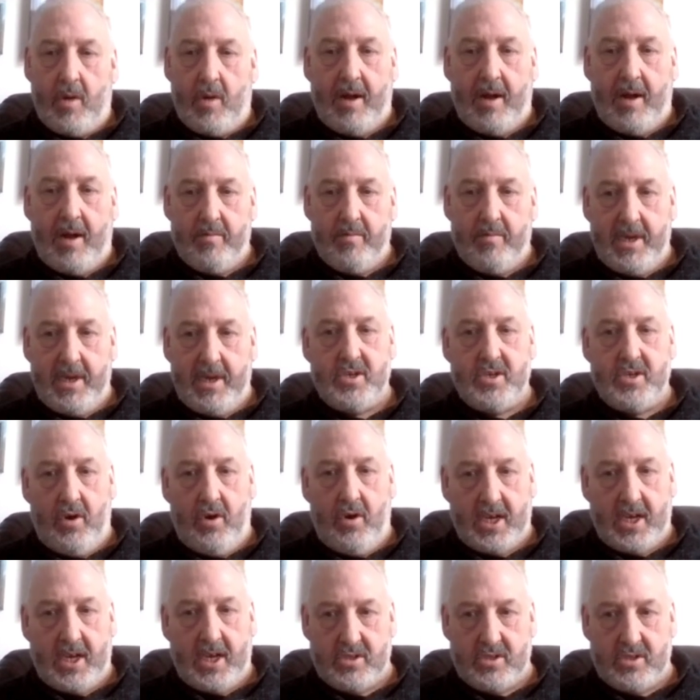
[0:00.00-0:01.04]
out and make
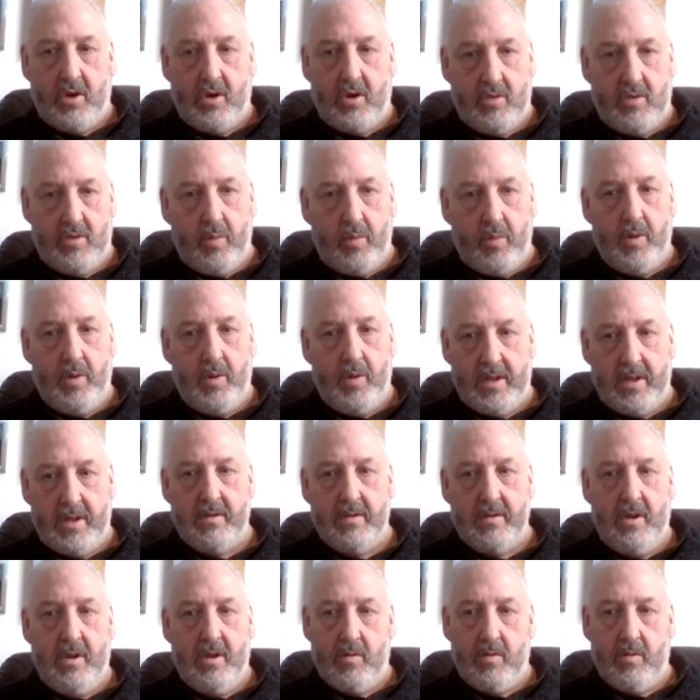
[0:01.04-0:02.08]
sure I stocked up with,
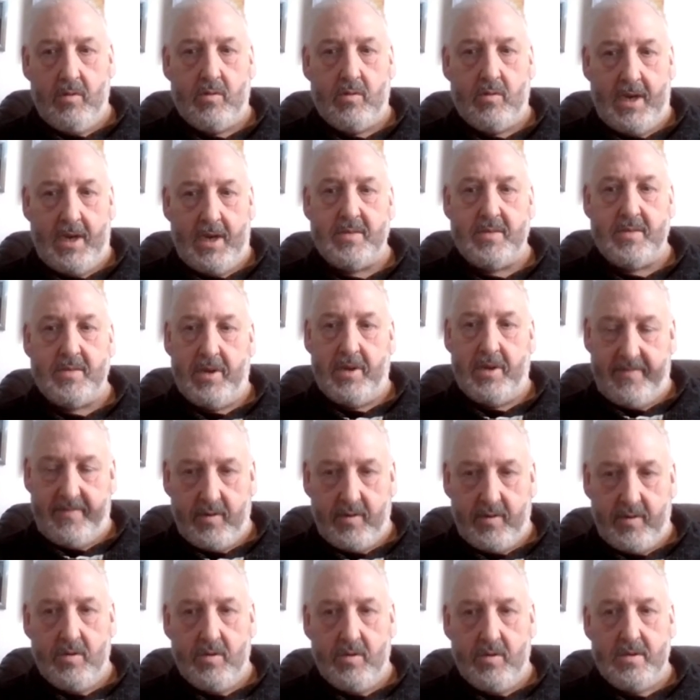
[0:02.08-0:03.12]
quite a bit of
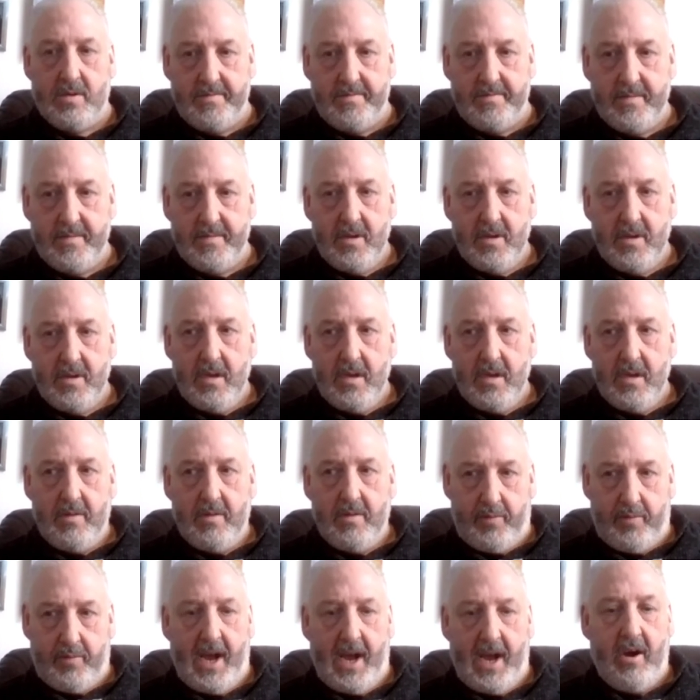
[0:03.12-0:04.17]
food,
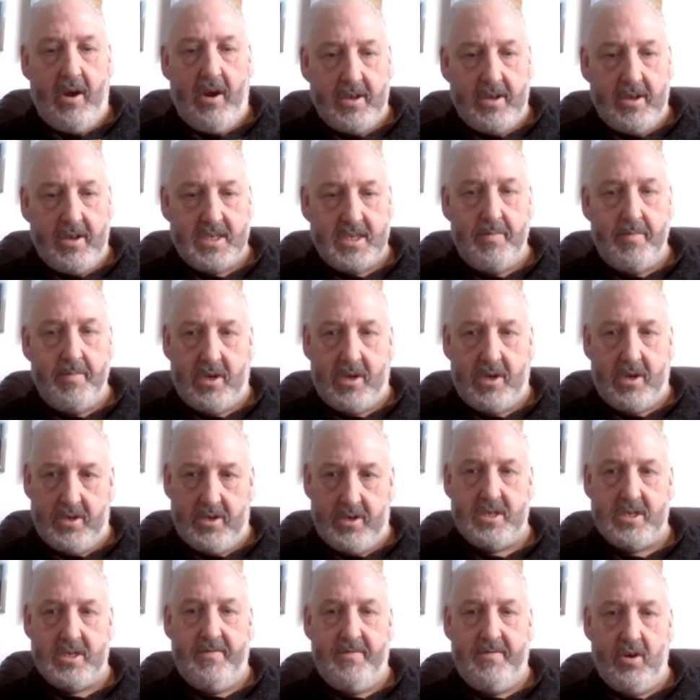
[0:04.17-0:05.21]
priority,
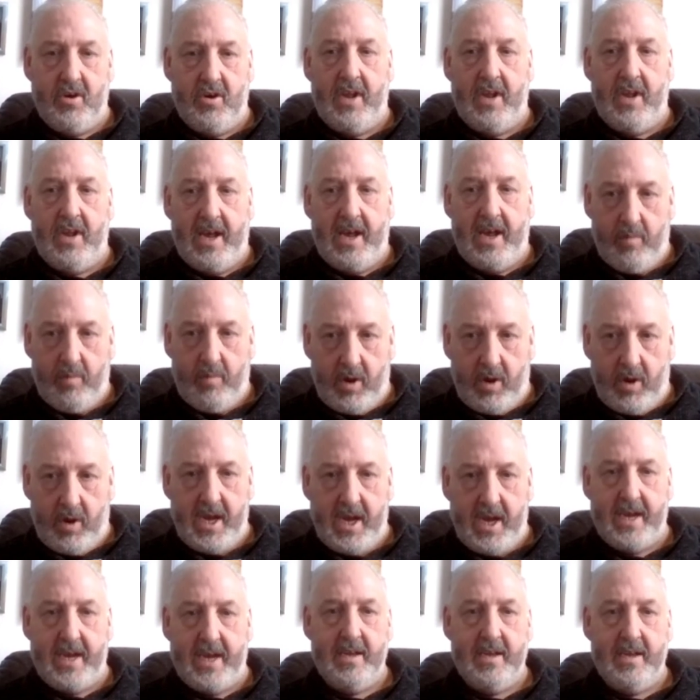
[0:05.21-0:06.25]
because if you're out of
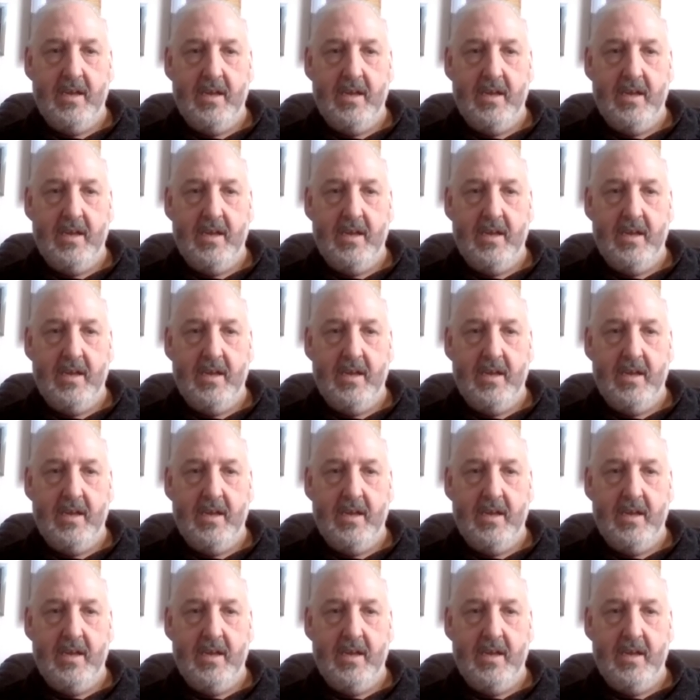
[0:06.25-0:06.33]
work,